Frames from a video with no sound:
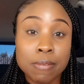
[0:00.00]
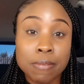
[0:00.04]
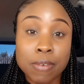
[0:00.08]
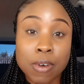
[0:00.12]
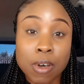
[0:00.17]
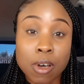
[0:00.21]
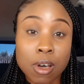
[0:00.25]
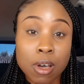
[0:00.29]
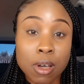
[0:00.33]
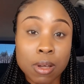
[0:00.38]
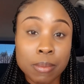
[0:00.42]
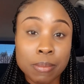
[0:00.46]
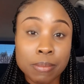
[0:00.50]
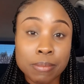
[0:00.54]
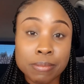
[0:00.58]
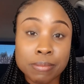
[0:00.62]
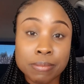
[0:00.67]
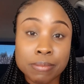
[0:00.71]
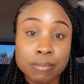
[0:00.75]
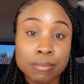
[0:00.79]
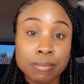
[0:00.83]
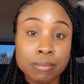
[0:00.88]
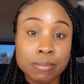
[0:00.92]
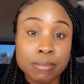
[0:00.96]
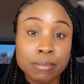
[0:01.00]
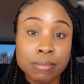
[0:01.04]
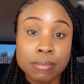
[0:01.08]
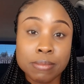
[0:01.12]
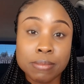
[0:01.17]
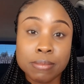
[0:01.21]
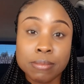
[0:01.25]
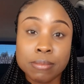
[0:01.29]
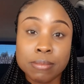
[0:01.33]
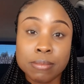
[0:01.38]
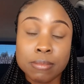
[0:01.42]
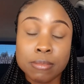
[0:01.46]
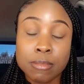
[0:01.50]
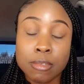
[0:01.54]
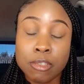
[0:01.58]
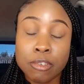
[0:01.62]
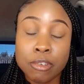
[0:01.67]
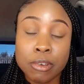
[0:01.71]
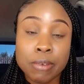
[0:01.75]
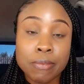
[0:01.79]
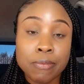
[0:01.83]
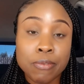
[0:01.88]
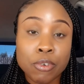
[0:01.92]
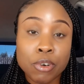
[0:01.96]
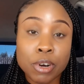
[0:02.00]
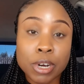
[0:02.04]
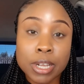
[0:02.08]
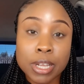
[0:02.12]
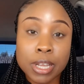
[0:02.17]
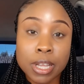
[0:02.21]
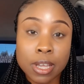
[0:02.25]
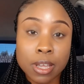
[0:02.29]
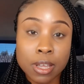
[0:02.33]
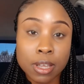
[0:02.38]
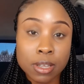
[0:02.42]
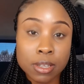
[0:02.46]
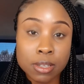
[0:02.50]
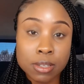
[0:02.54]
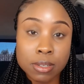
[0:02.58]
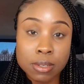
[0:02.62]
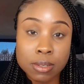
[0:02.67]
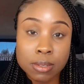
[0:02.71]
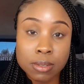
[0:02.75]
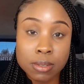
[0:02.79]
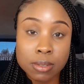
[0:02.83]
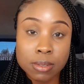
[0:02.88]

for 3-4 days,